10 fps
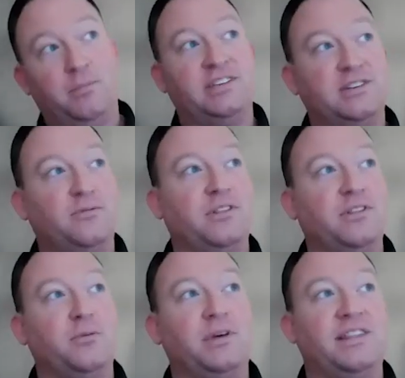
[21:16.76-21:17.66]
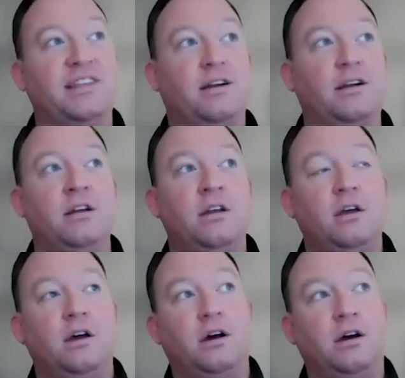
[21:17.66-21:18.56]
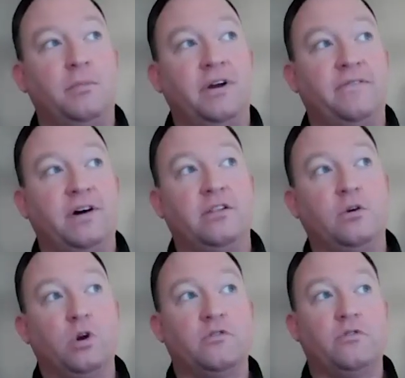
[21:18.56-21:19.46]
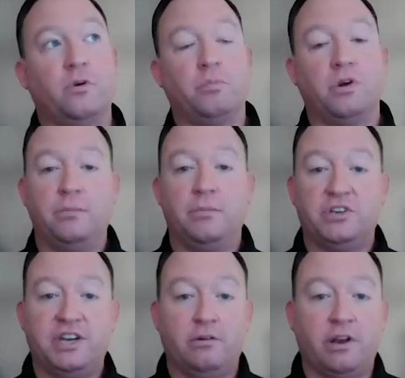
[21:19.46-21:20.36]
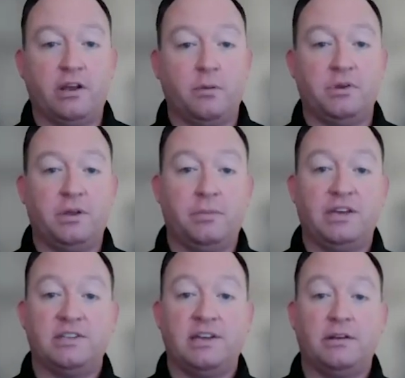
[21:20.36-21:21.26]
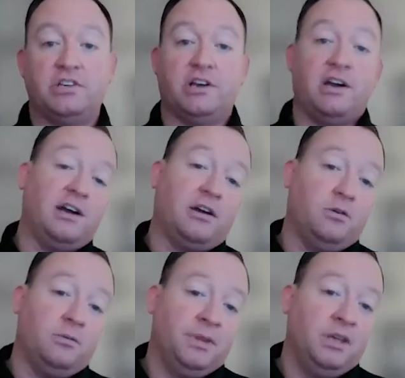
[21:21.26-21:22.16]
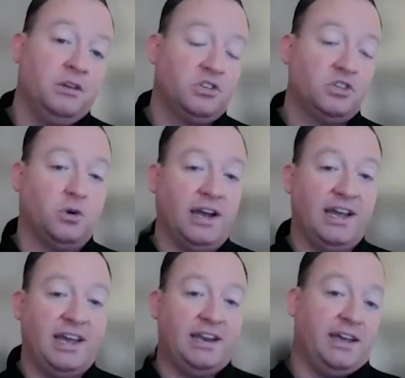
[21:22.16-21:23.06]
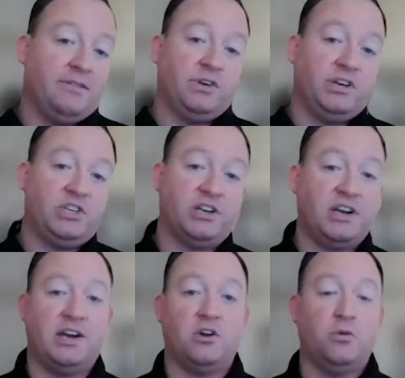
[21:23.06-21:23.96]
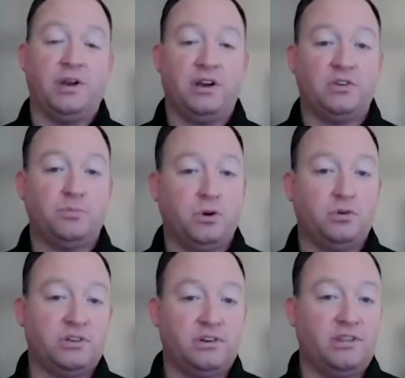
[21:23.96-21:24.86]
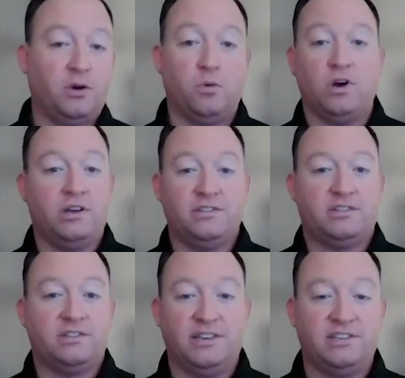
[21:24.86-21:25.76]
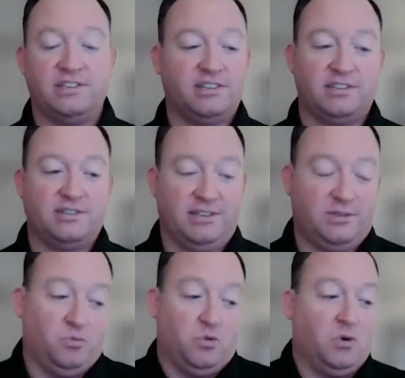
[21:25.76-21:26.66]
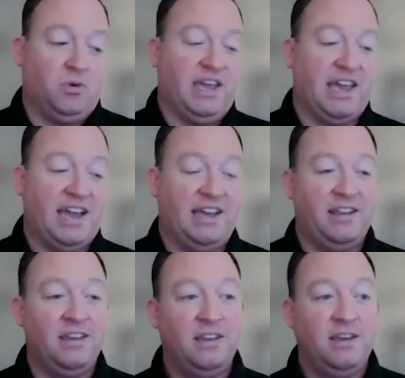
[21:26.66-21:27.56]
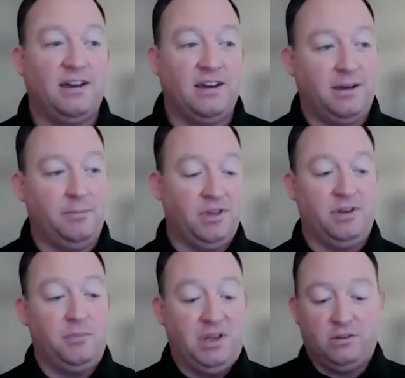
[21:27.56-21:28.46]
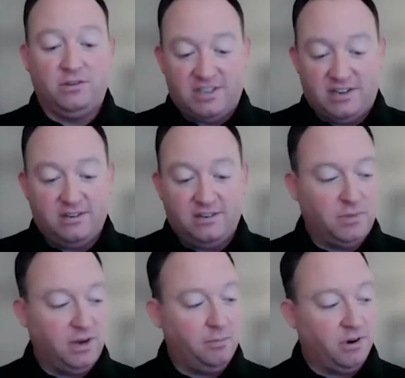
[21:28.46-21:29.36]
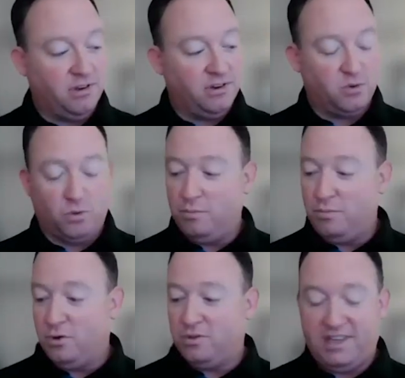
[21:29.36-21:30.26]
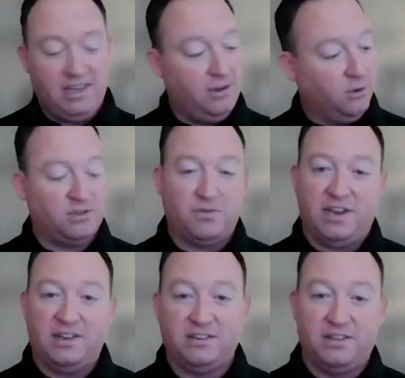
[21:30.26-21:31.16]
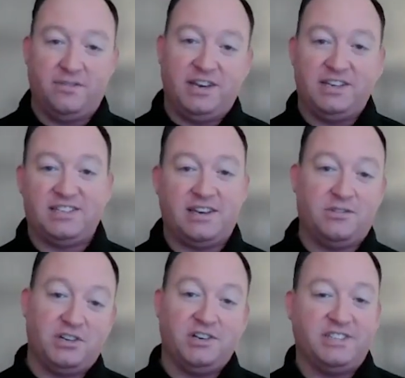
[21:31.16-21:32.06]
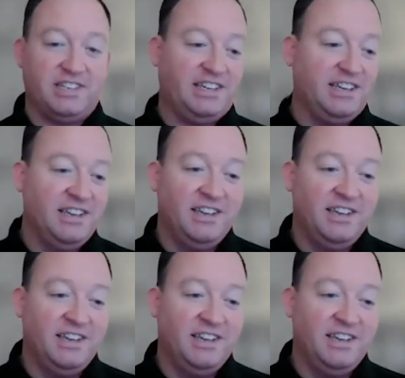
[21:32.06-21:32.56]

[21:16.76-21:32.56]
myself a little bit there. My father worked for a printing machinery company based out of Chicago. So I had every Chicago Bears poster there was. It's what we had. I'm the middle son. My brothers were both Eagles fans living in South Jersey.